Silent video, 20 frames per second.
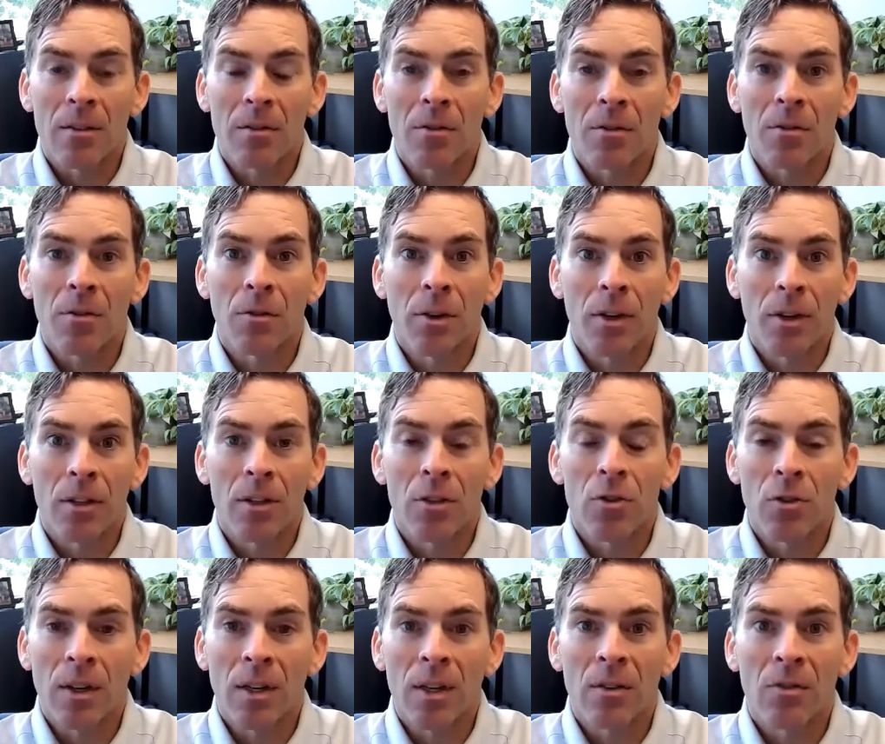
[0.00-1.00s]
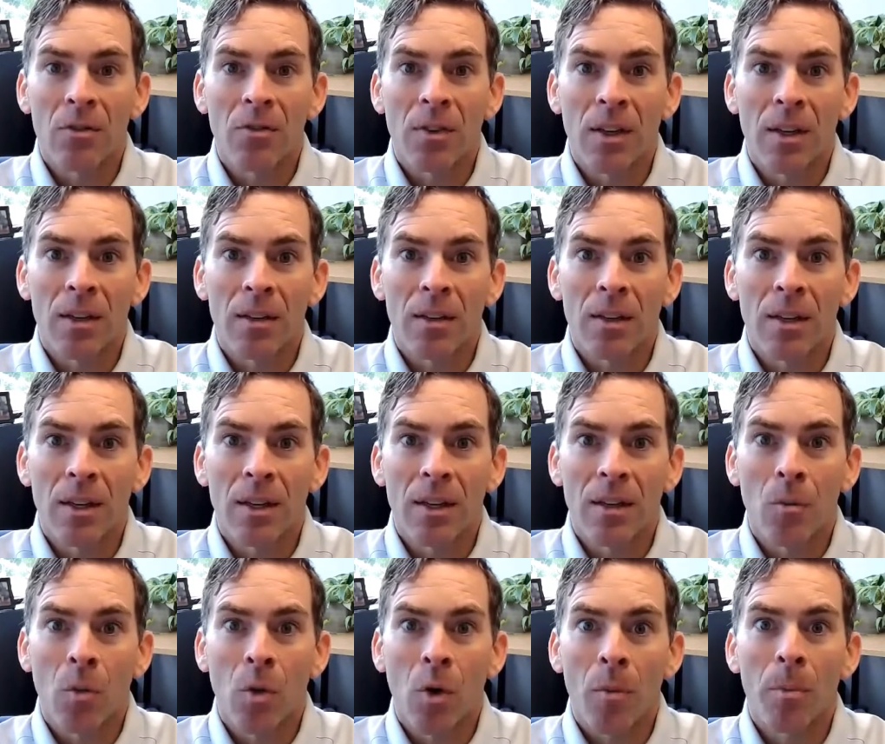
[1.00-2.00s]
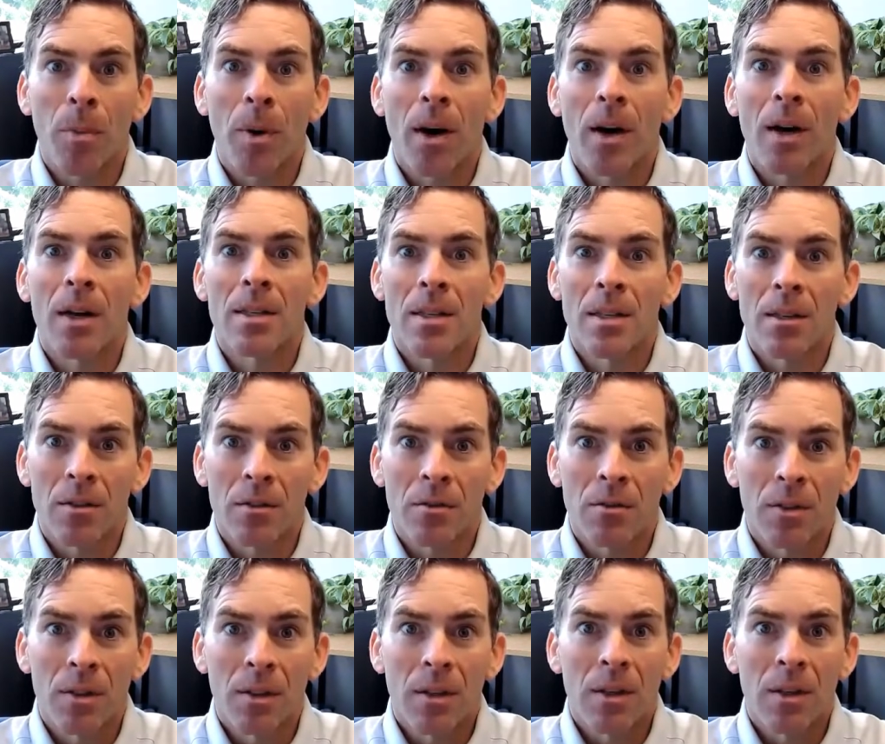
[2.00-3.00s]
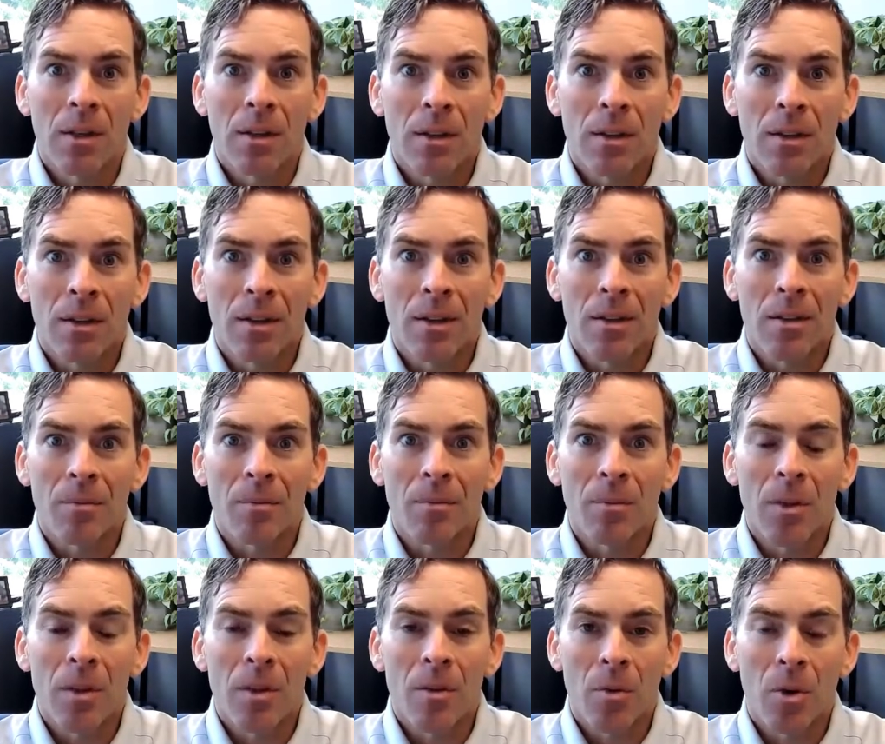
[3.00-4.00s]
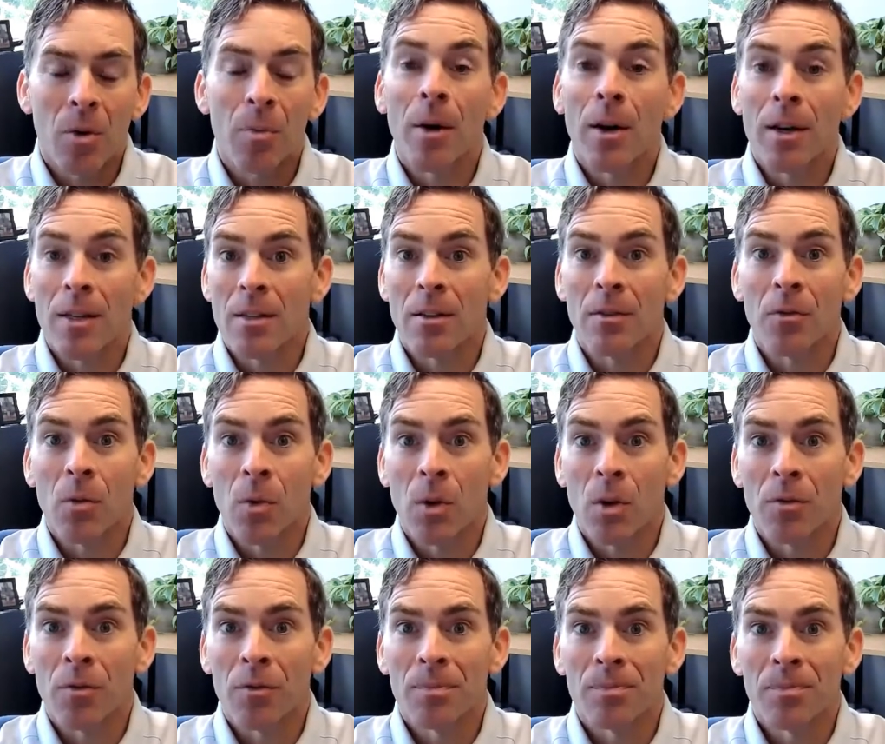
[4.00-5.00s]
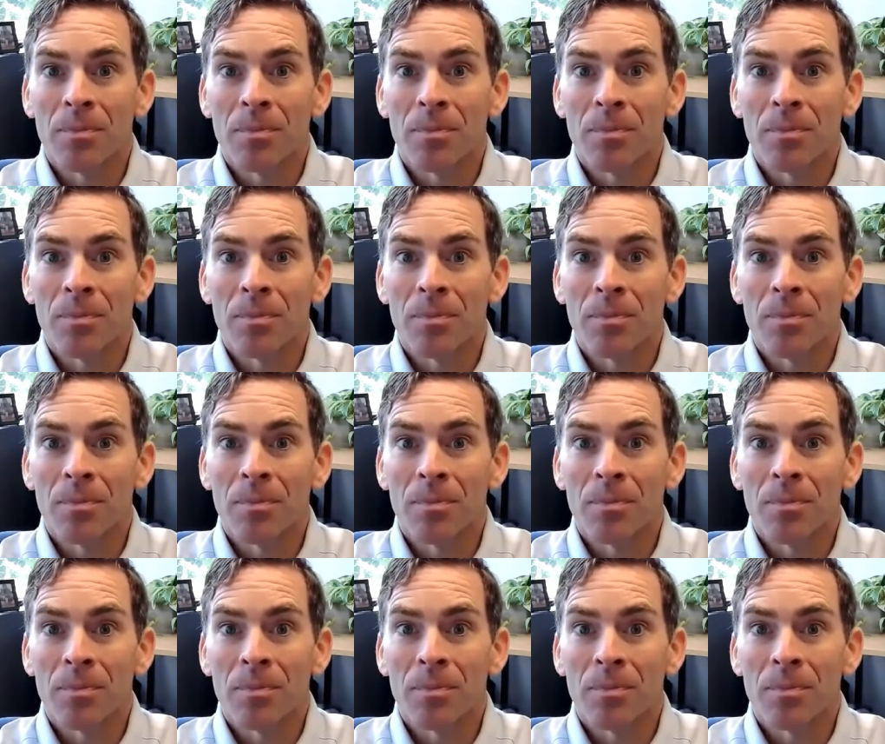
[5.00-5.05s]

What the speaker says: of really trying to feed the more positive wolf.